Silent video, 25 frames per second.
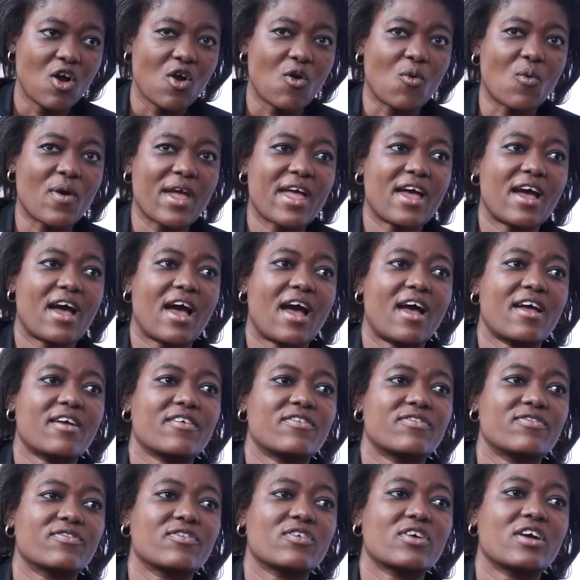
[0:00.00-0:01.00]
That's still in the
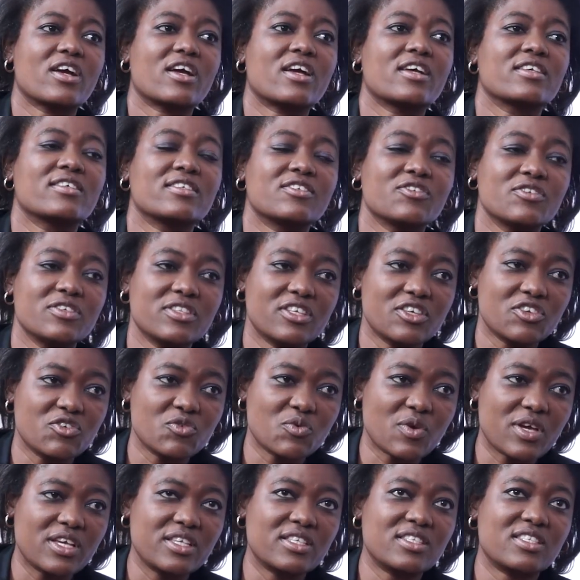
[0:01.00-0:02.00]
U.S.? It's still in the
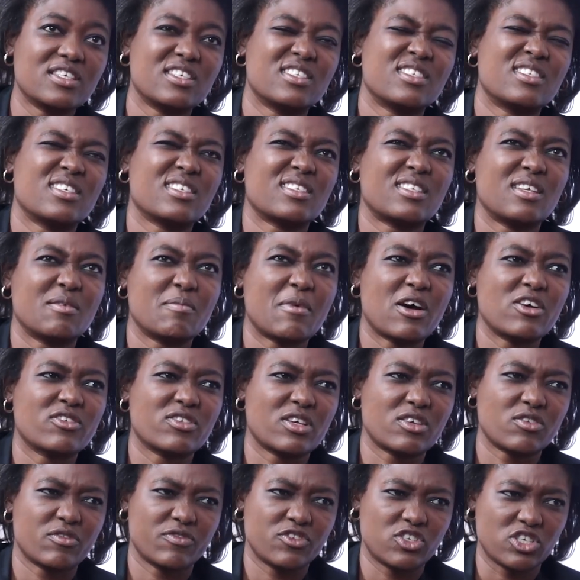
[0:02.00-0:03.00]
U.S. It's 60
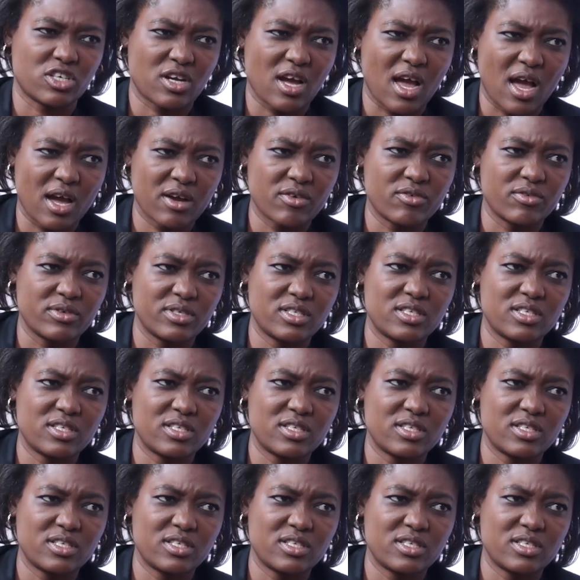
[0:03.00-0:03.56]
miles out of Chicago.